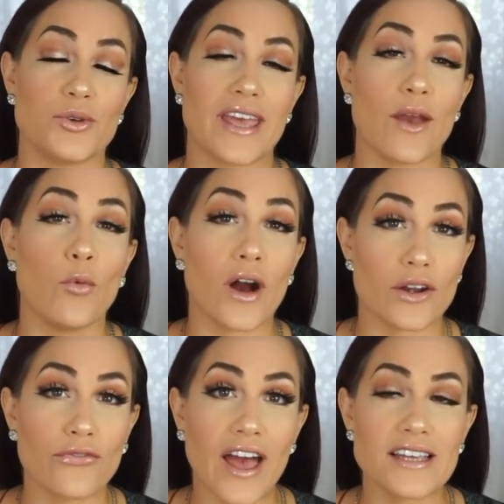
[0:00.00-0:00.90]
doing a
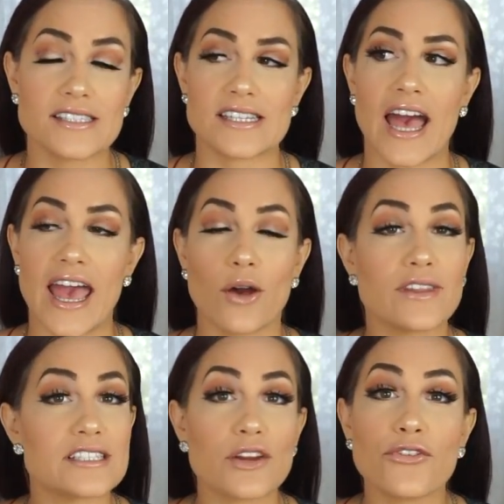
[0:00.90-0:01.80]
water fast. I
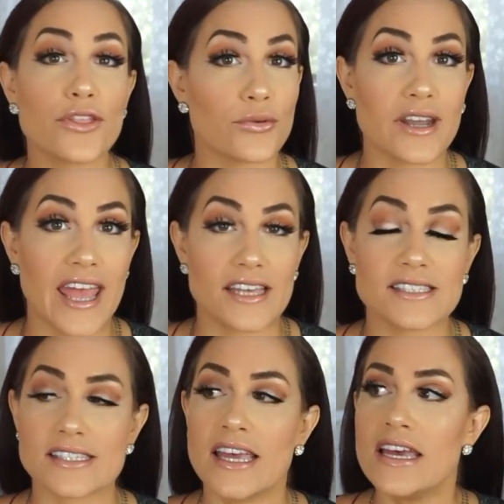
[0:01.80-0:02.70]
only did it for three
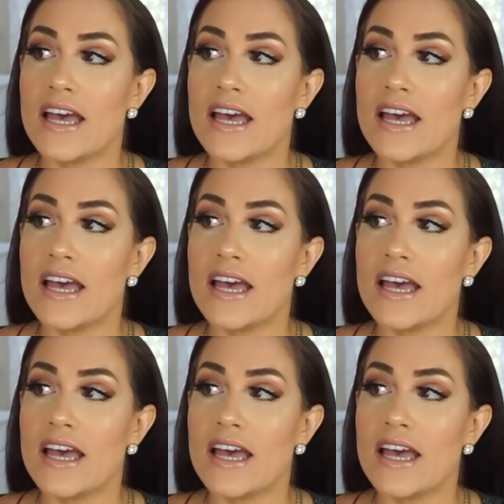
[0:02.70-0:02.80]
days,